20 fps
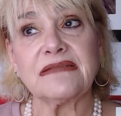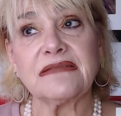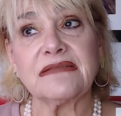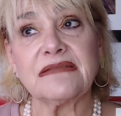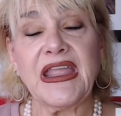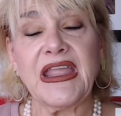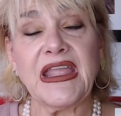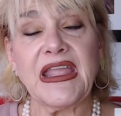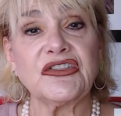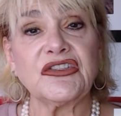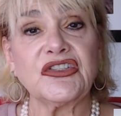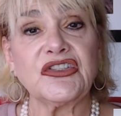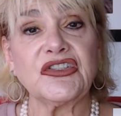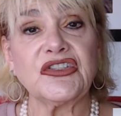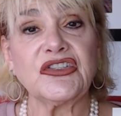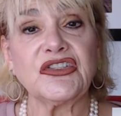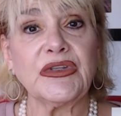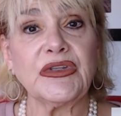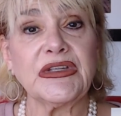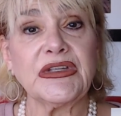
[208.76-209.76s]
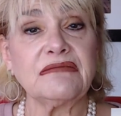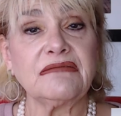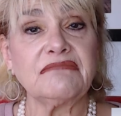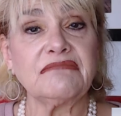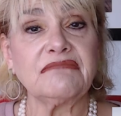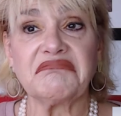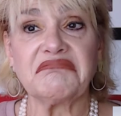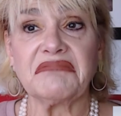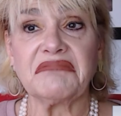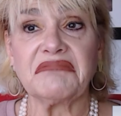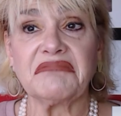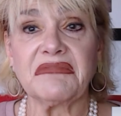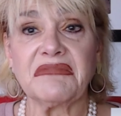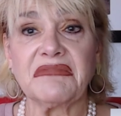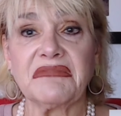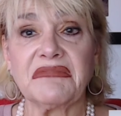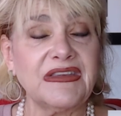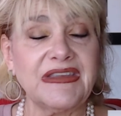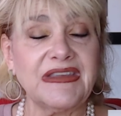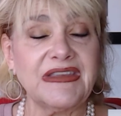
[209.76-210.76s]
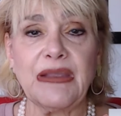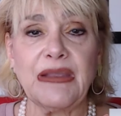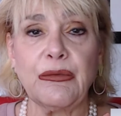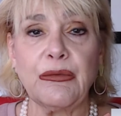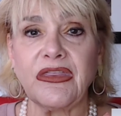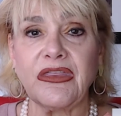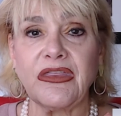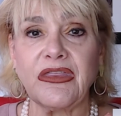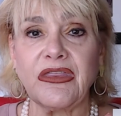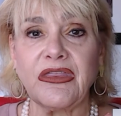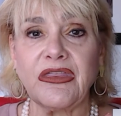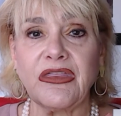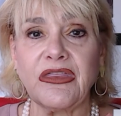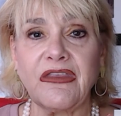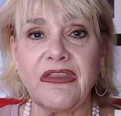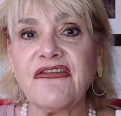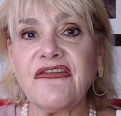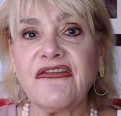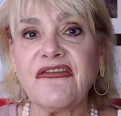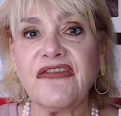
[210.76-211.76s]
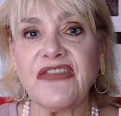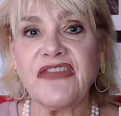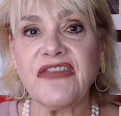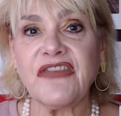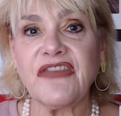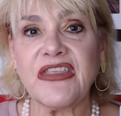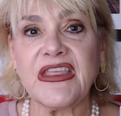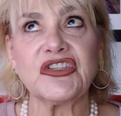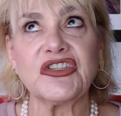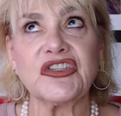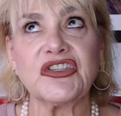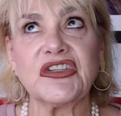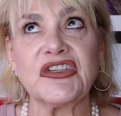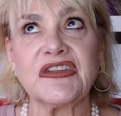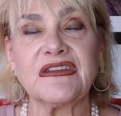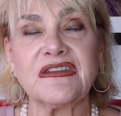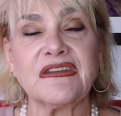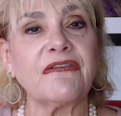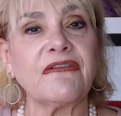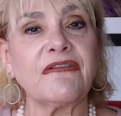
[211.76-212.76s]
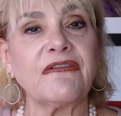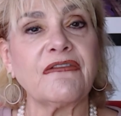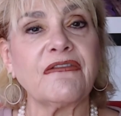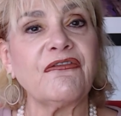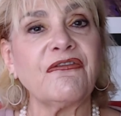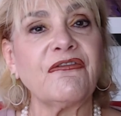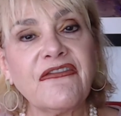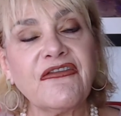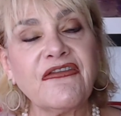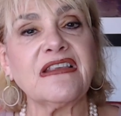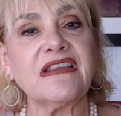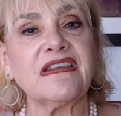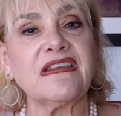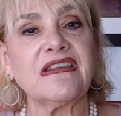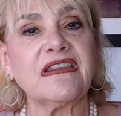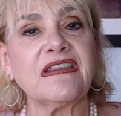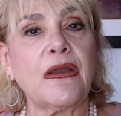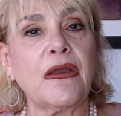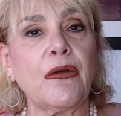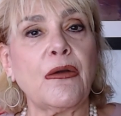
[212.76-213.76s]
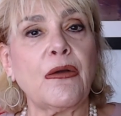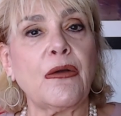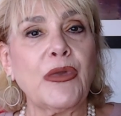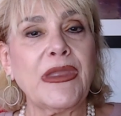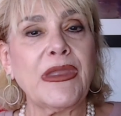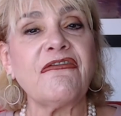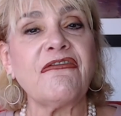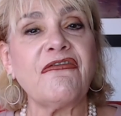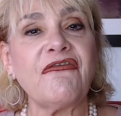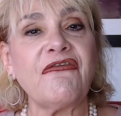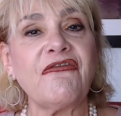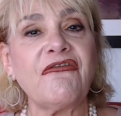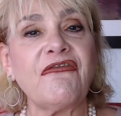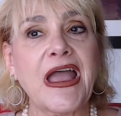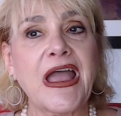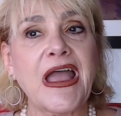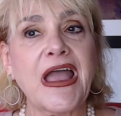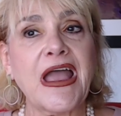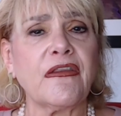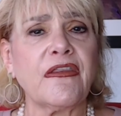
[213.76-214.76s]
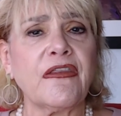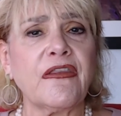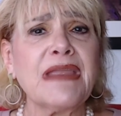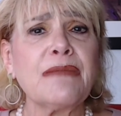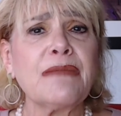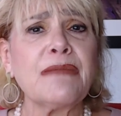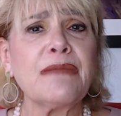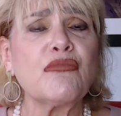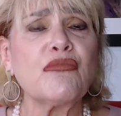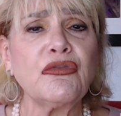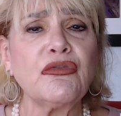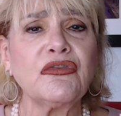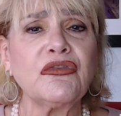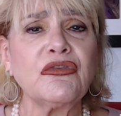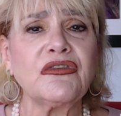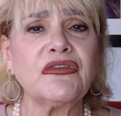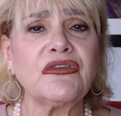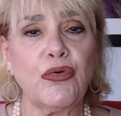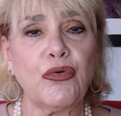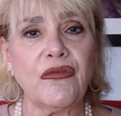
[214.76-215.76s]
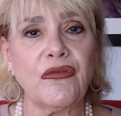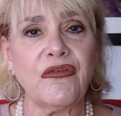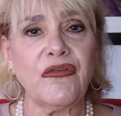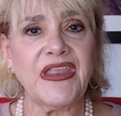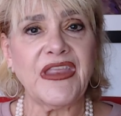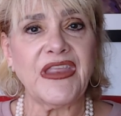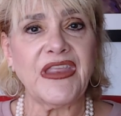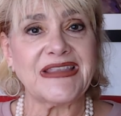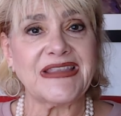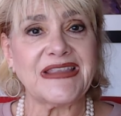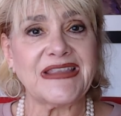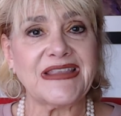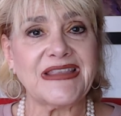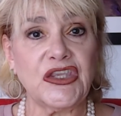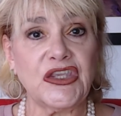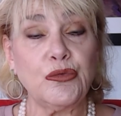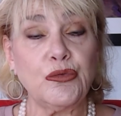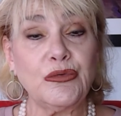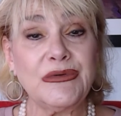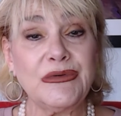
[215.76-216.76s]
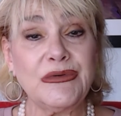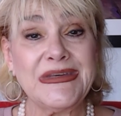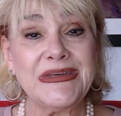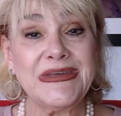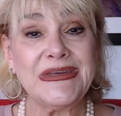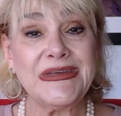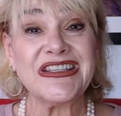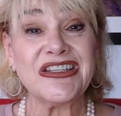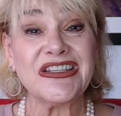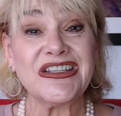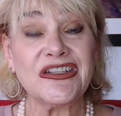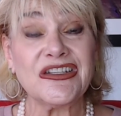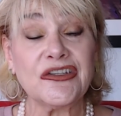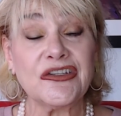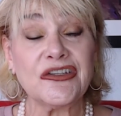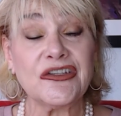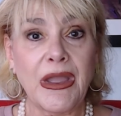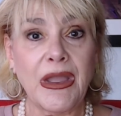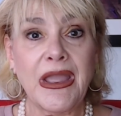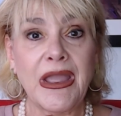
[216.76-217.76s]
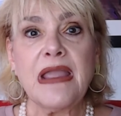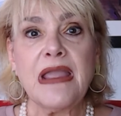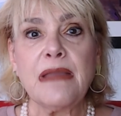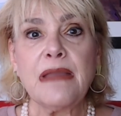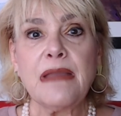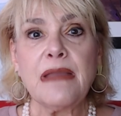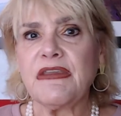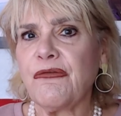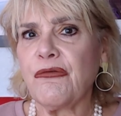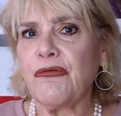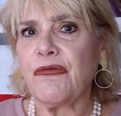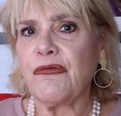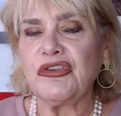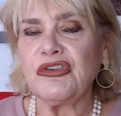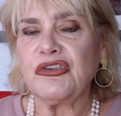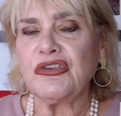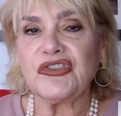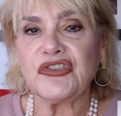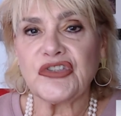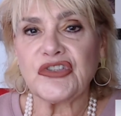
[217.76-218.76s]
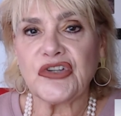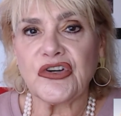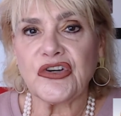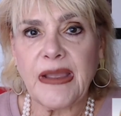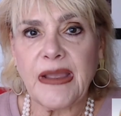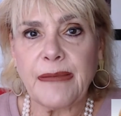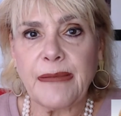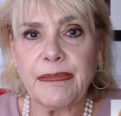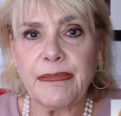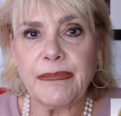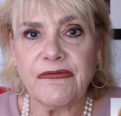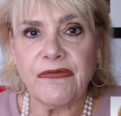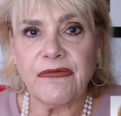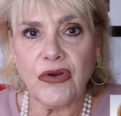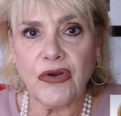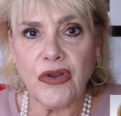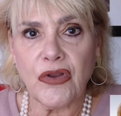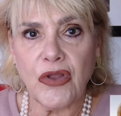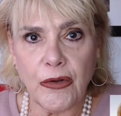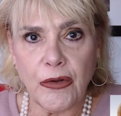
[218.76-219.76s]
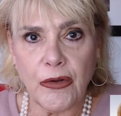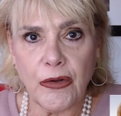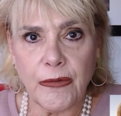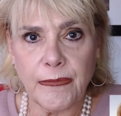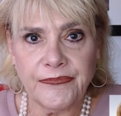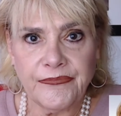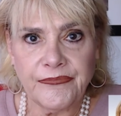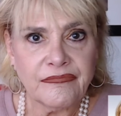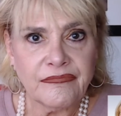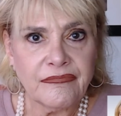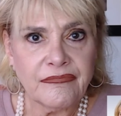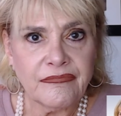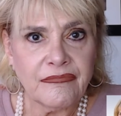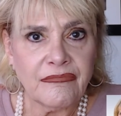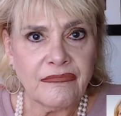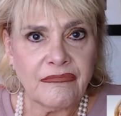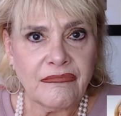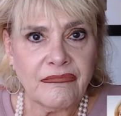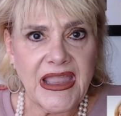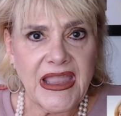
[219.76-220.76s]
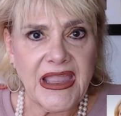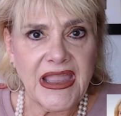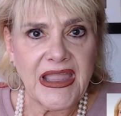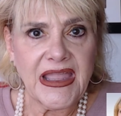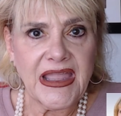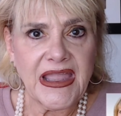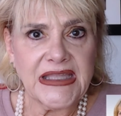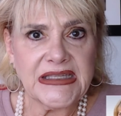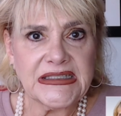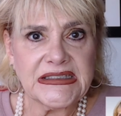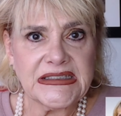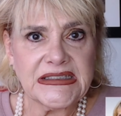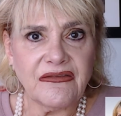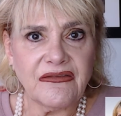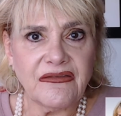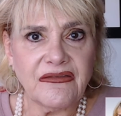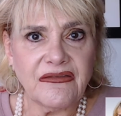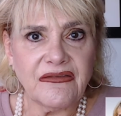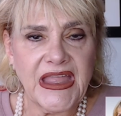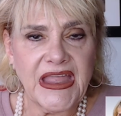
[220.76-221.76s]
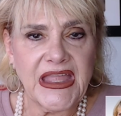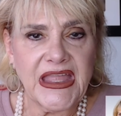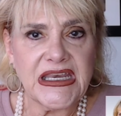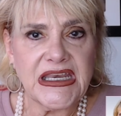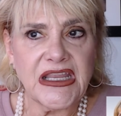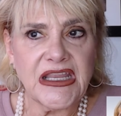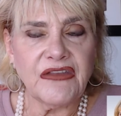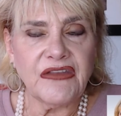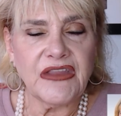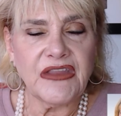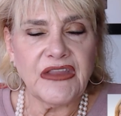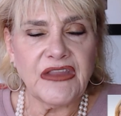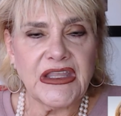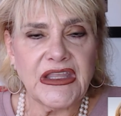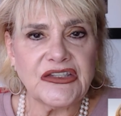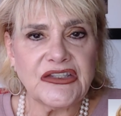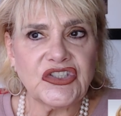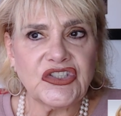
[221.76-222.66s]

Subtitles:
and you can see what the 5 things are. It's just the 5 things that we have found are the most important things that you need to know before you start shopping for a home. And then it's